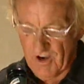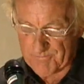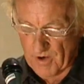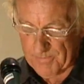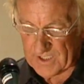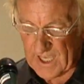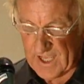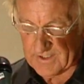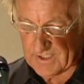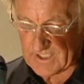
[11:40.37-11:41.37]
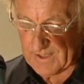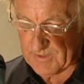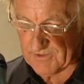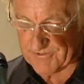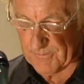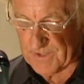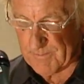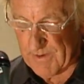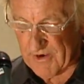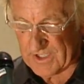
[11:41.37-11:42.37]
of propaganda coming from the
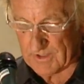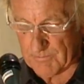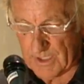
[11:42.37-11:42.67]
American